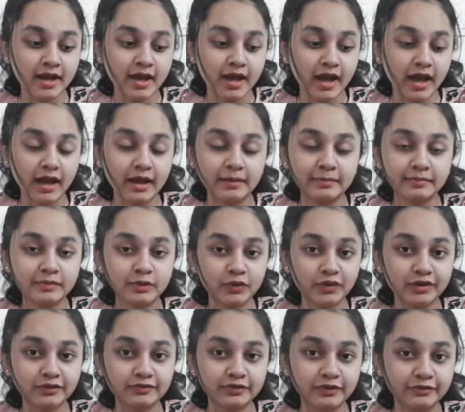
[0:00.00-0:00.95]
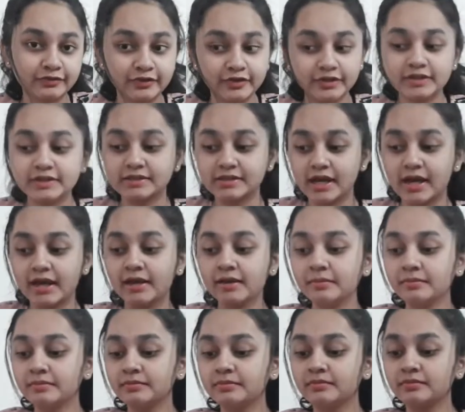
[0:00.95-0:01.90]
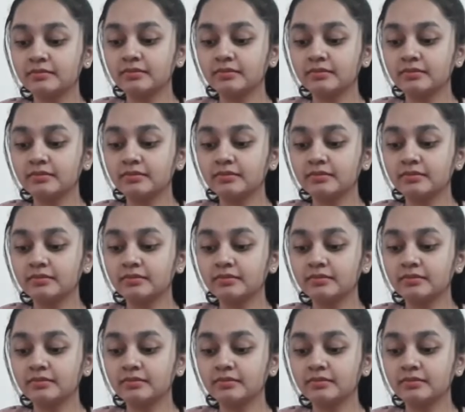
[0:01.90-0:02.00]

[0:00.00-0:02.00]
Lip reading: I'm doing it for the first time